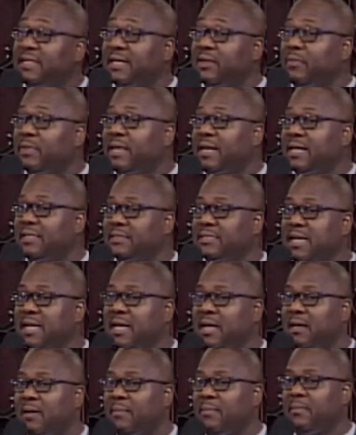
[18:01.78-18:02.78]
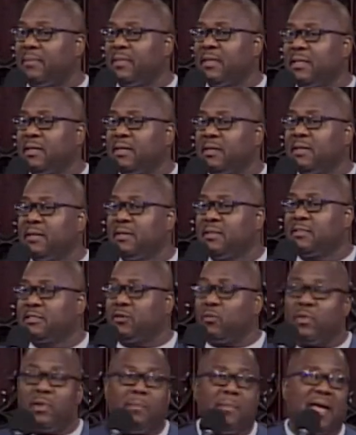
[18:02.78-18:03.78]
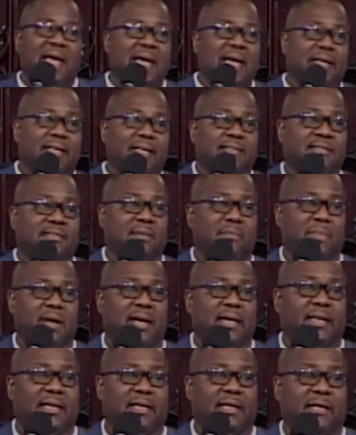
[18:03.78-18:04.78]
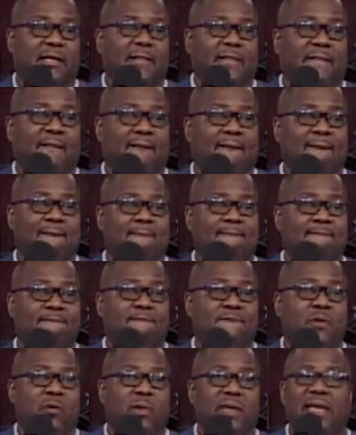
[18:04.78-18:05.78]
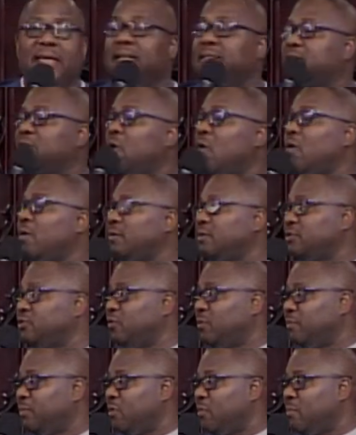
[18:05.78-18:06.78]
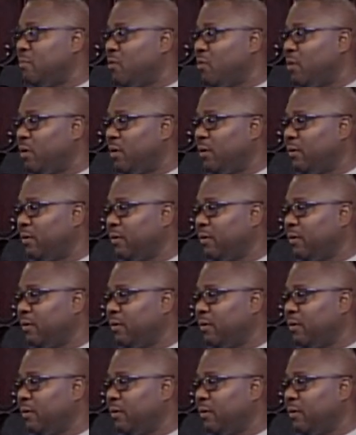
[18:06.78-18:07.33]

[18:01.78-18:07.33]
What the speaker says: think we got time. So we're mad at somebody. We ain't talking to them no more.